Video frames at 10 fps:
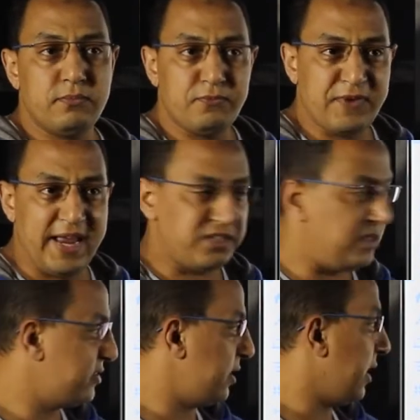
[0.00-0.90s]

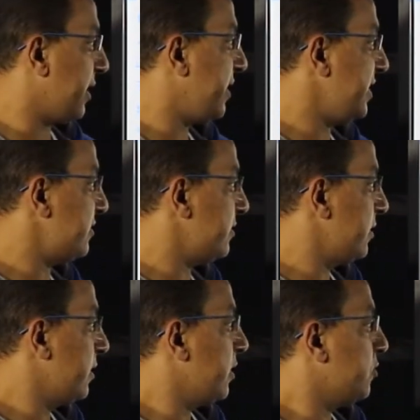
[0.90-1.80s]
fractions like this
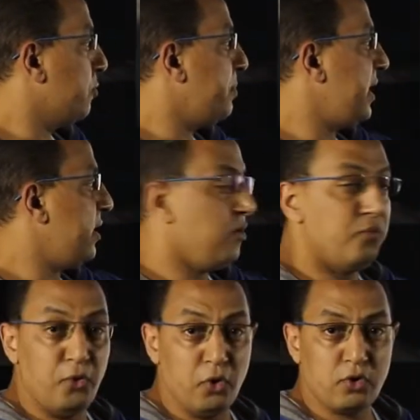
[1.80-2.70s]
to be
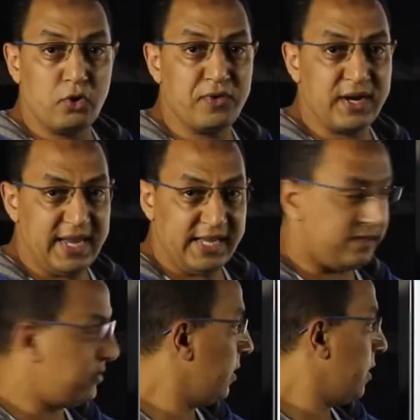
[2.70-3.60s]
4 over
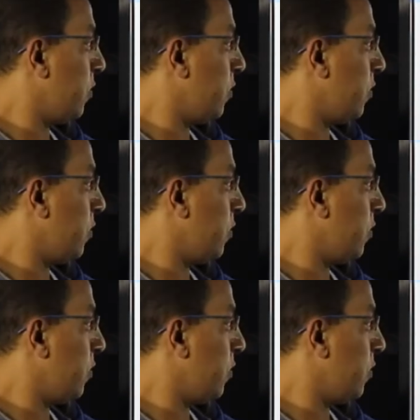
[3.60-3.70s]
8,